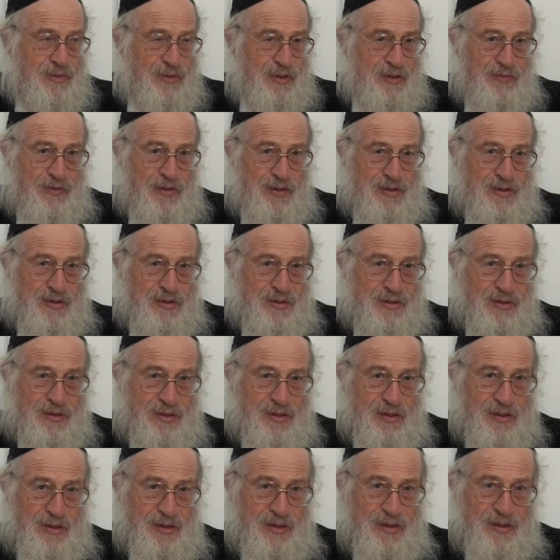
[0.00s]
He was
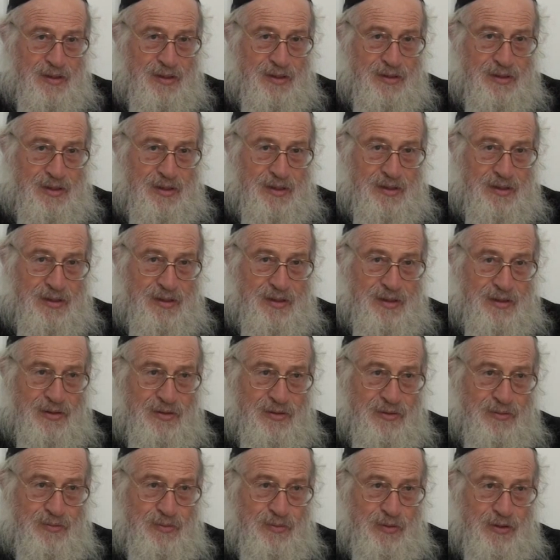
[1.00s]
the leader
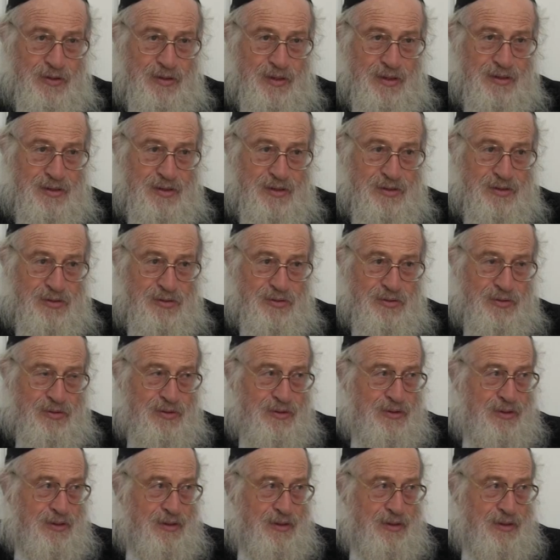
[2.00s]
to protect the Jews.